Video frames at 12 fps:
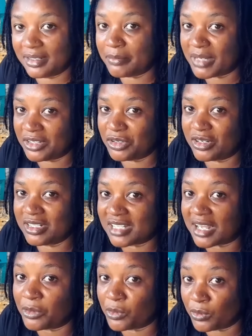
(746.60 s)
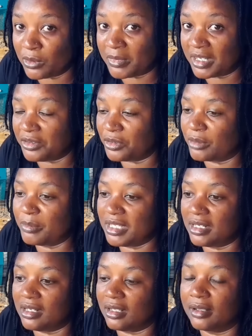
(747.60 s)
the manure is a cold manure,
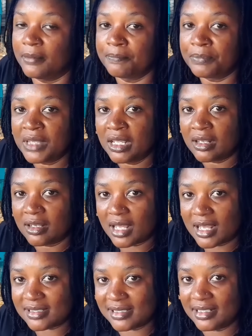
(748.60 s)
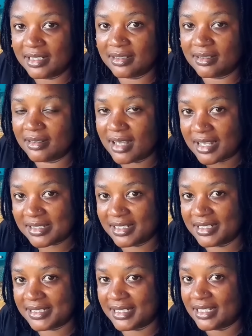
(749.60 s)
meaning the
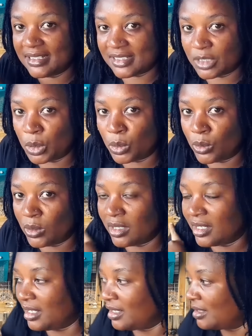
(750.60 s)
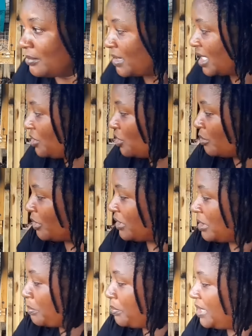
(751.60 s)
acidity is low in the manure, but
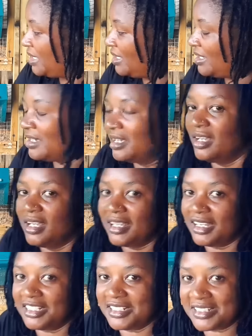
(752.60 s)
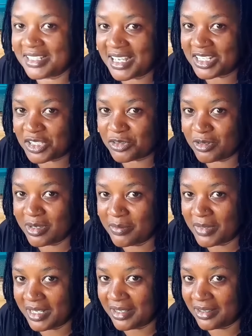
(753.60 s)
the pee, it is
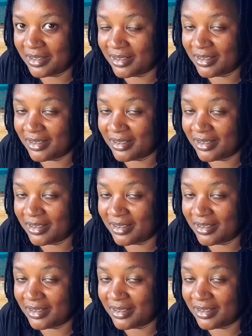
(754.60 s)
extremely